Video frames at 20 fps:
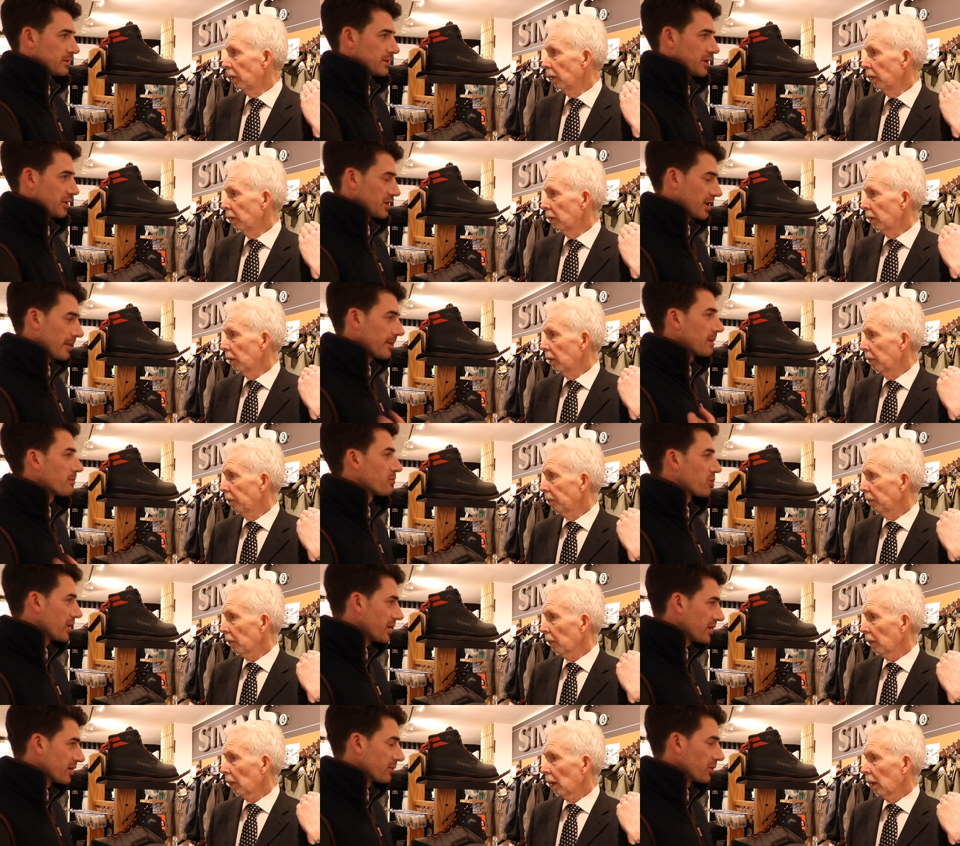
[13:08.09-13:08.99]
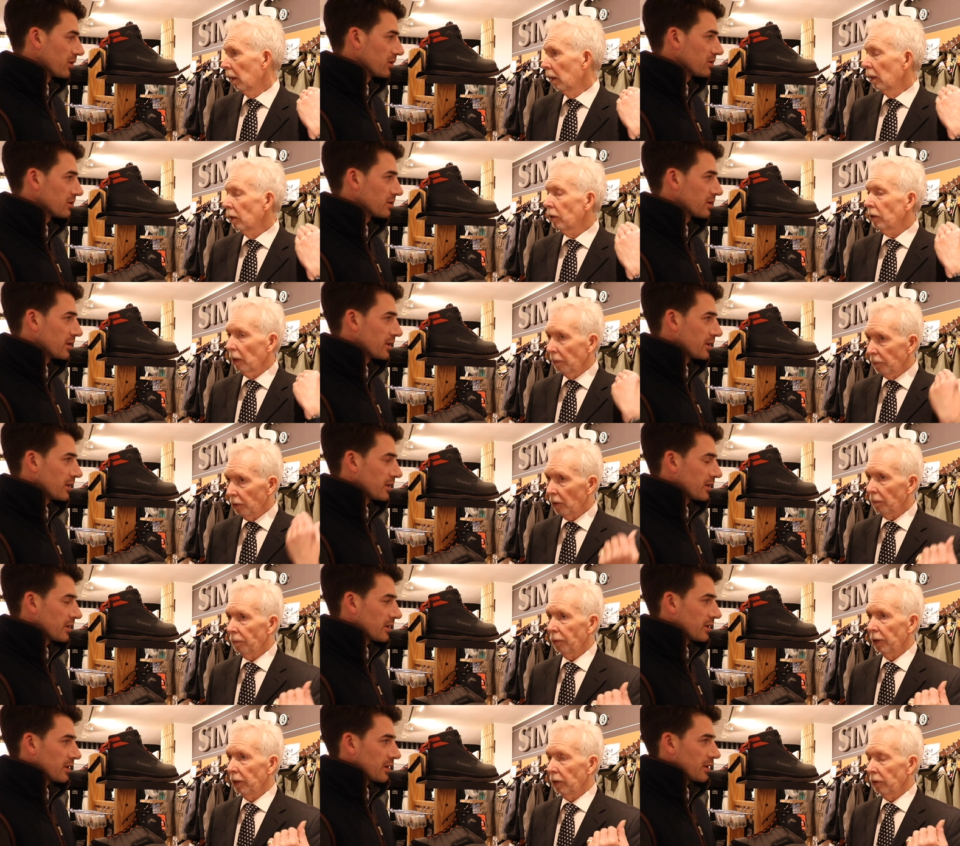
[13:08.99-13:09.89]
Speaker 1: So something breathable.
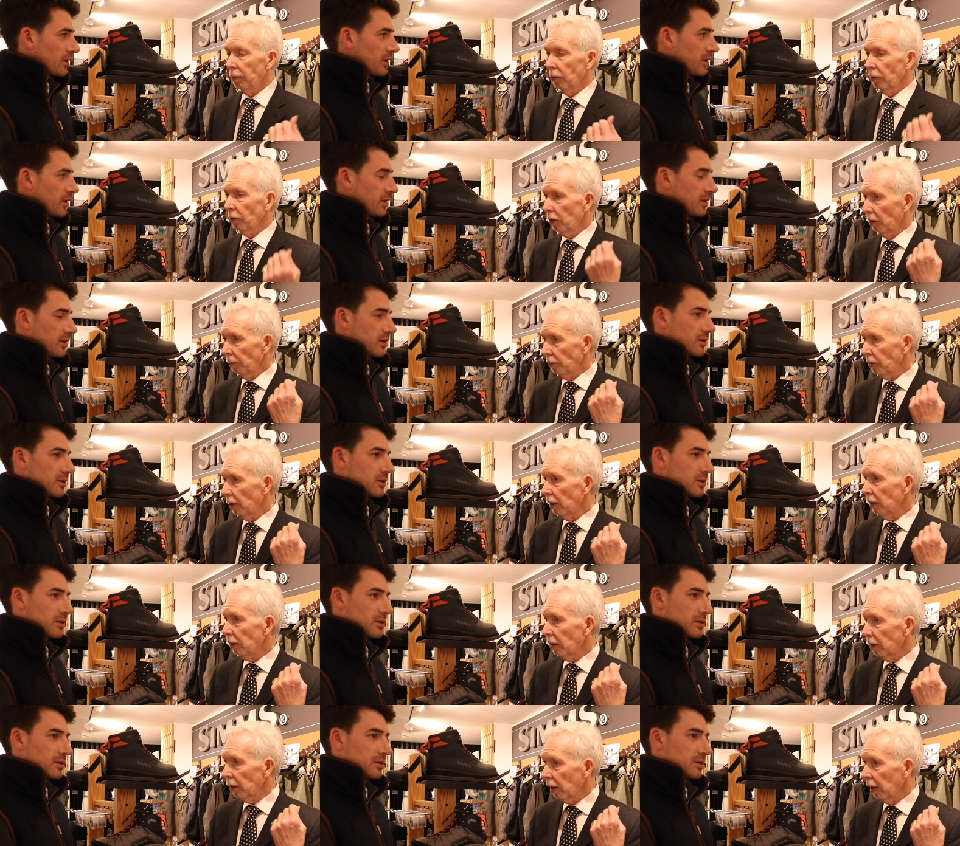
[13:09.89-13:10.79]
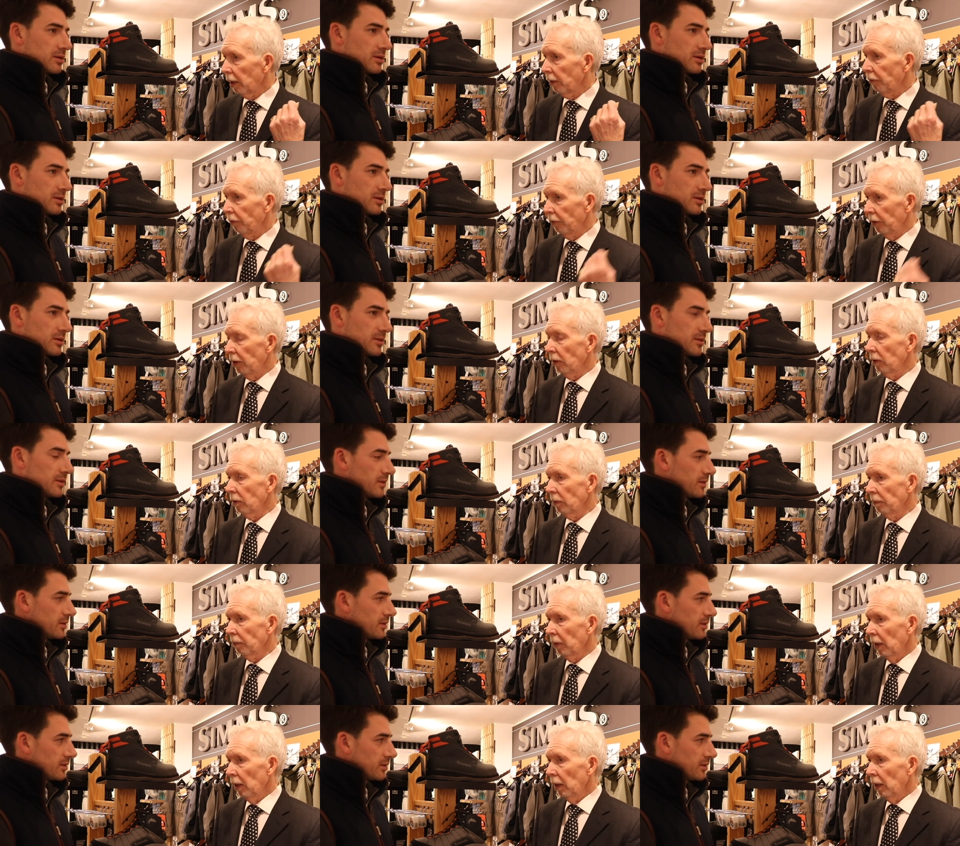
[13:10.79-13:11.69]
Something breathable. Something that I
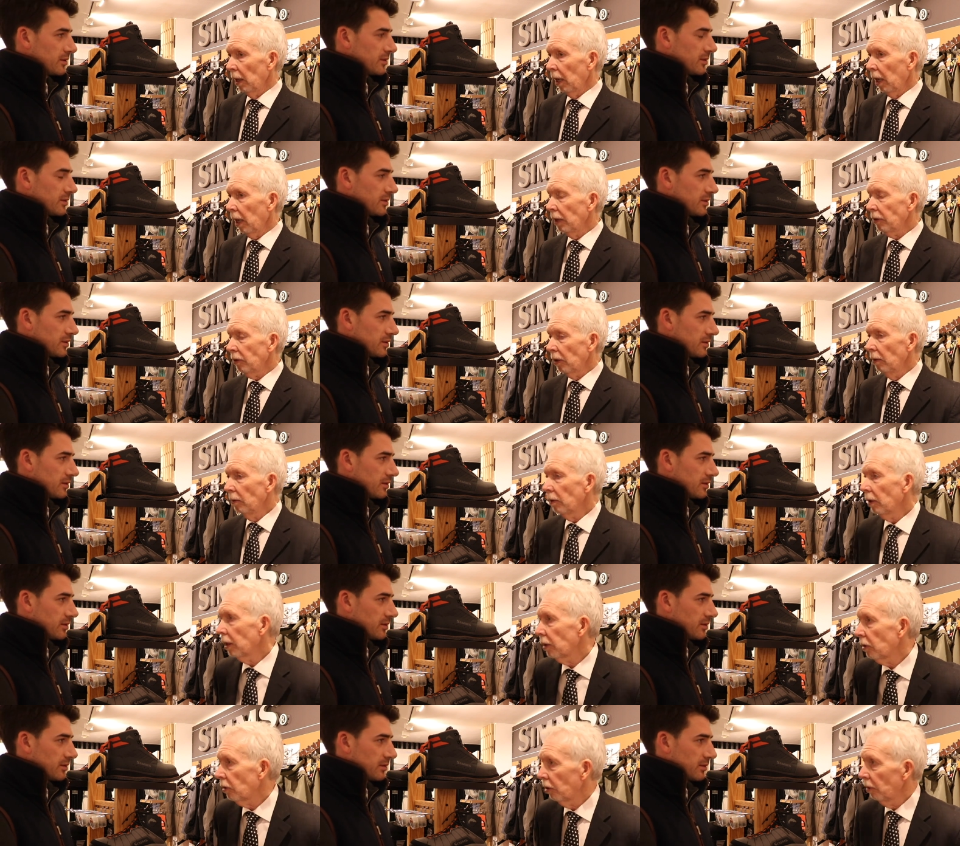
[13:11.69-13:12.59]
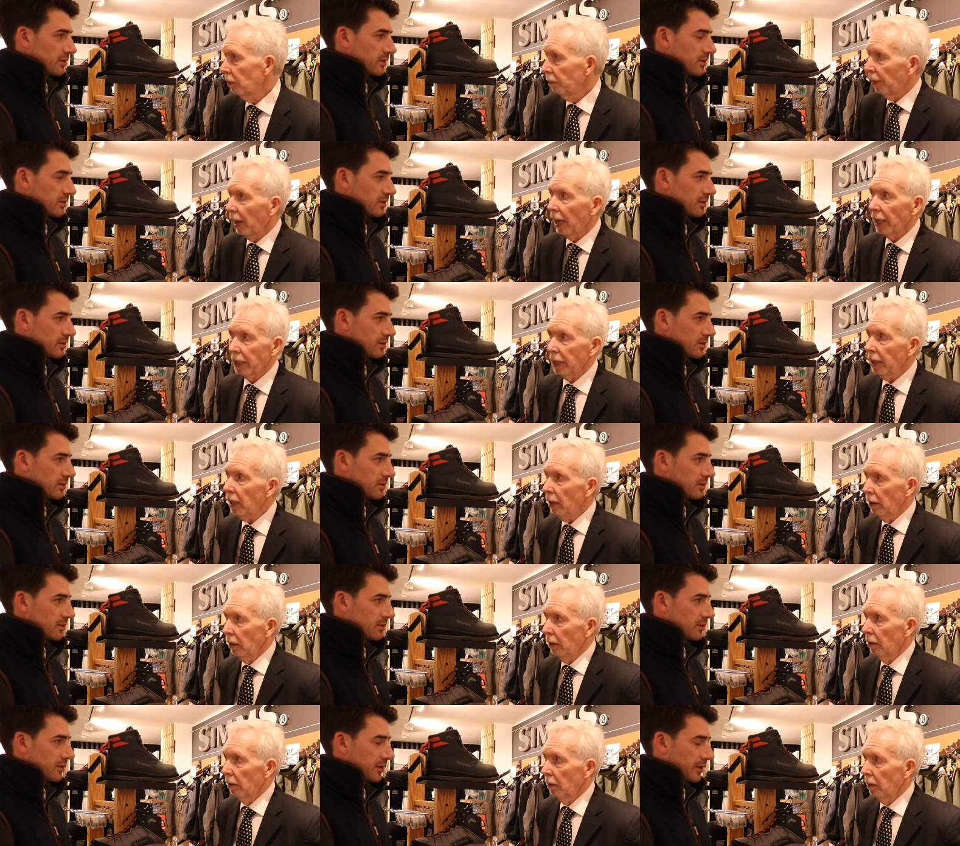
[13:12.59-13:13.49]
feel I don't like too baggy.
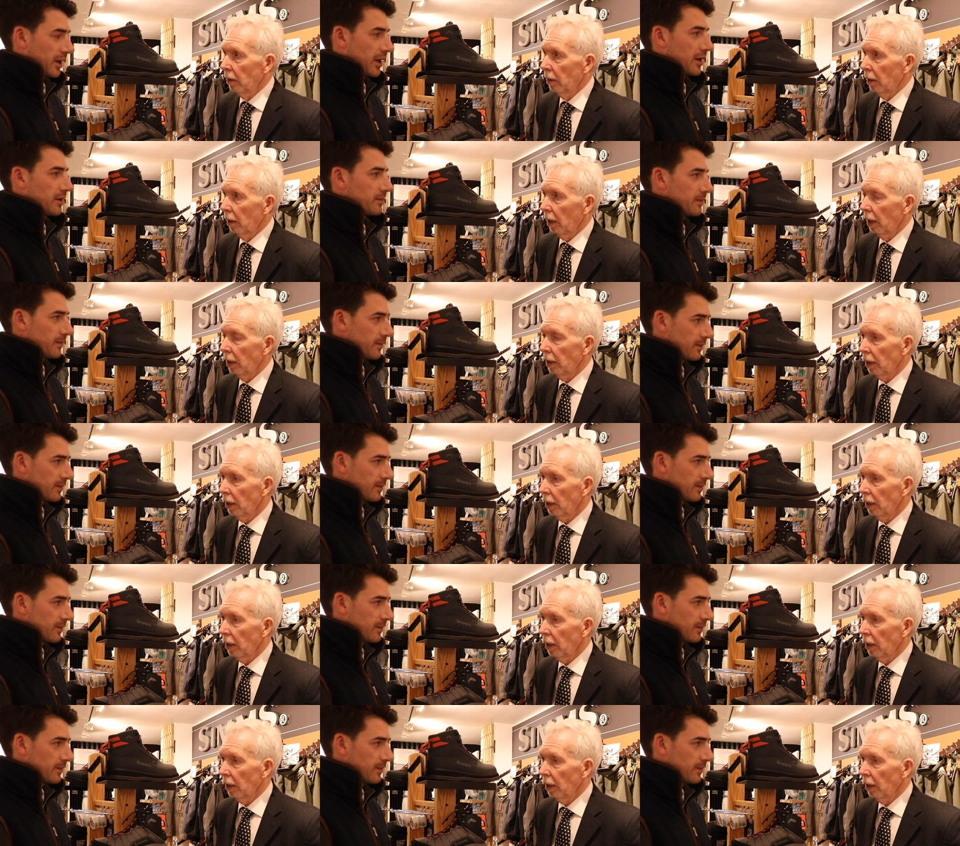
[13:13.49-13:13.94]
Okay. I